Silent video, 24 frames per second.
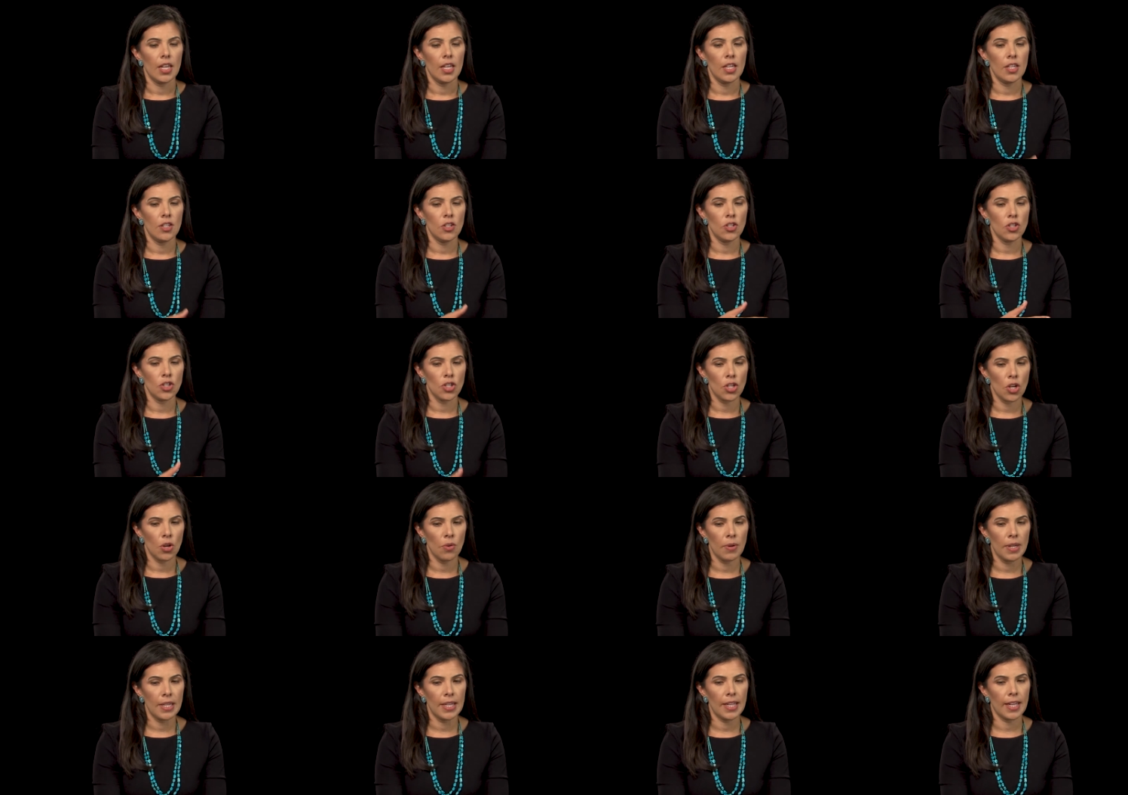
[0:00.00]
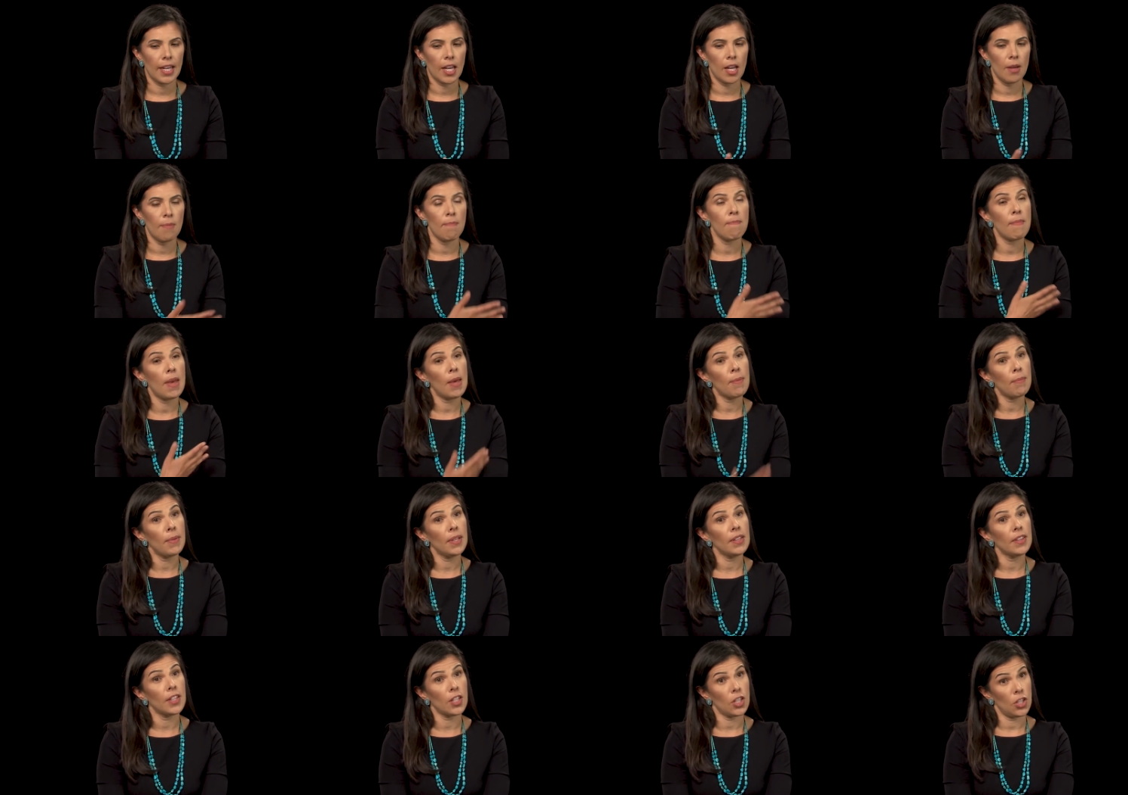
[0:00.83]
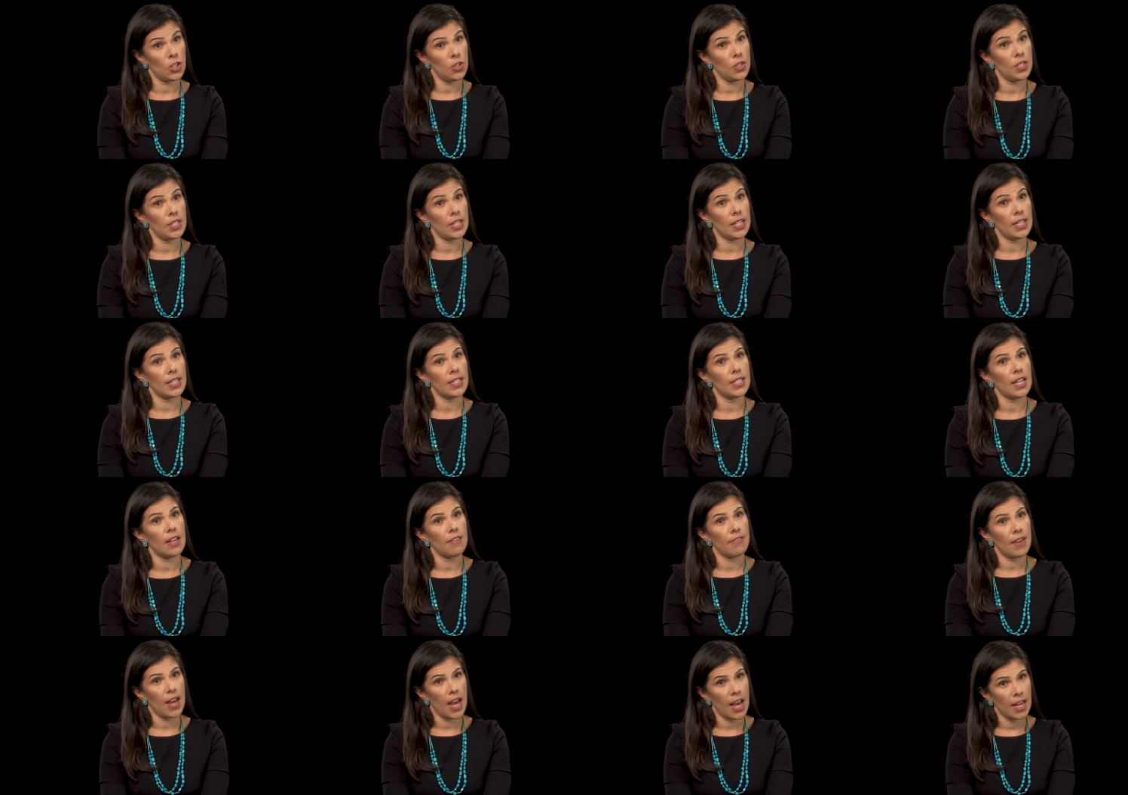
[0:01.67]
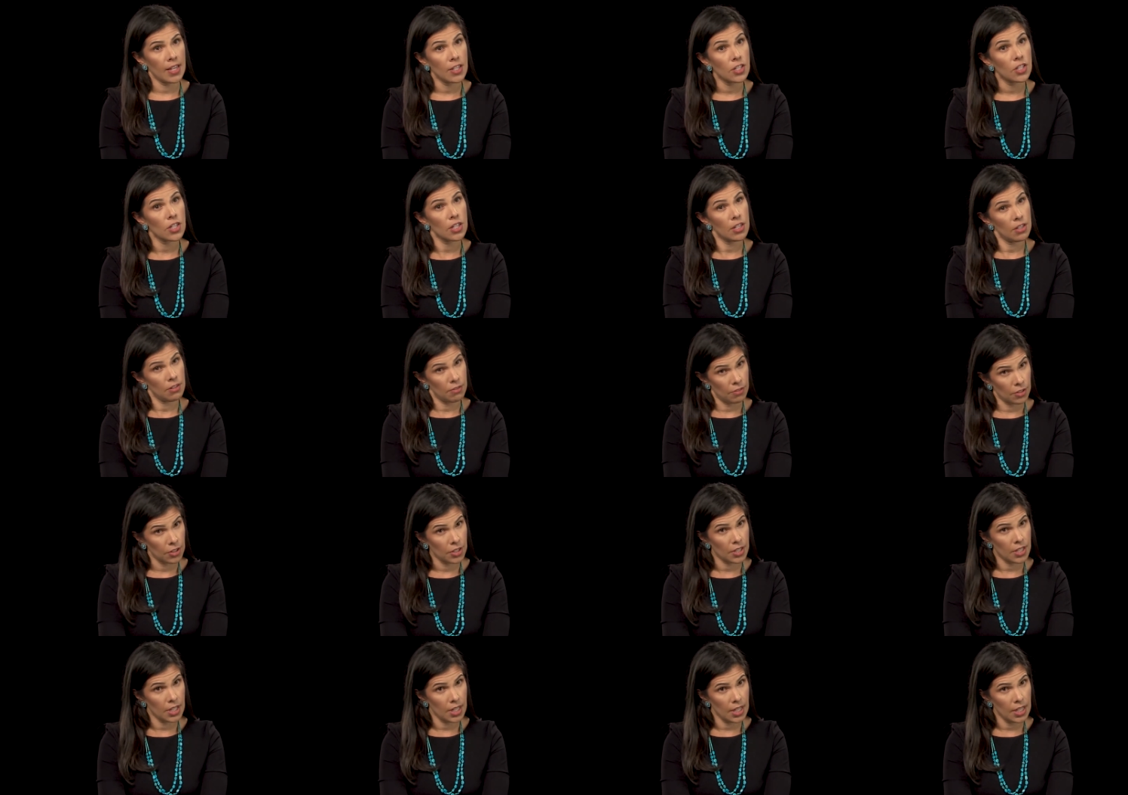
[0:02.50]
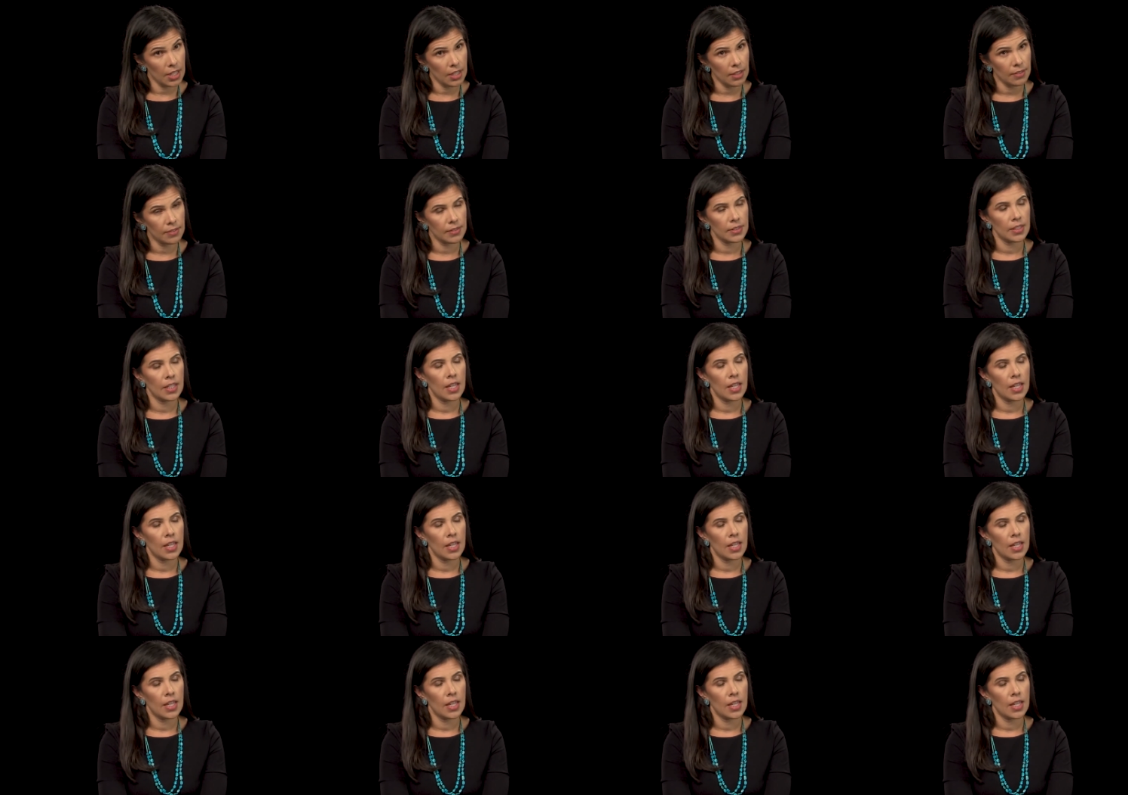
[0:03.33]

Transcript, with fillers: is showing the commitment that UCSF has to diversity.